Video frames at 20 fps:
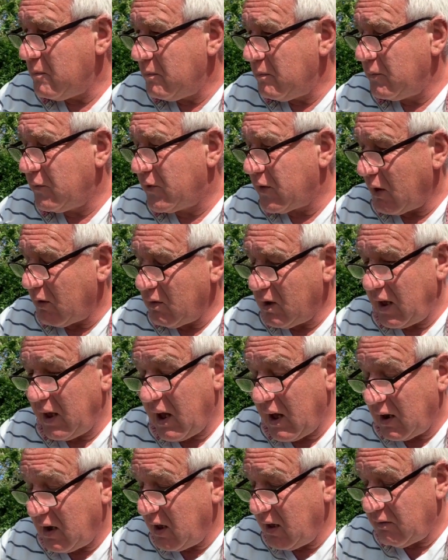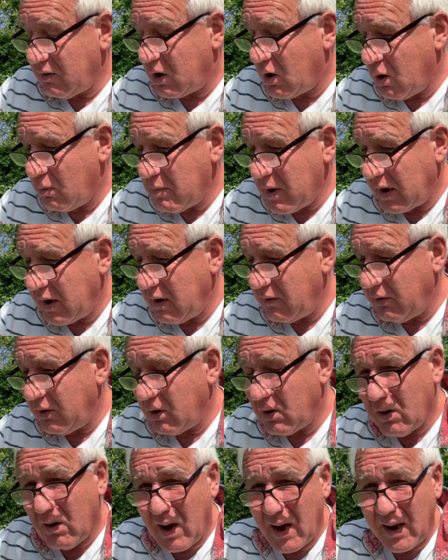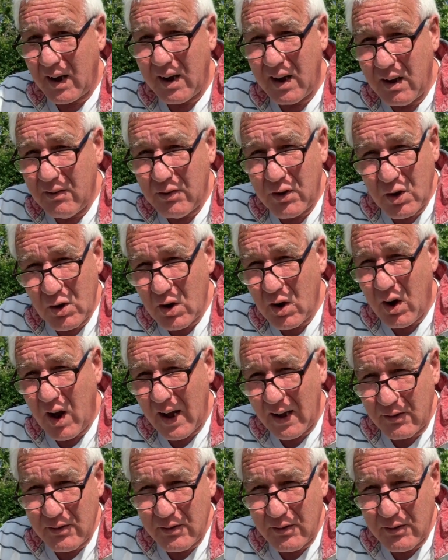So yeah, leave a comment if you'd like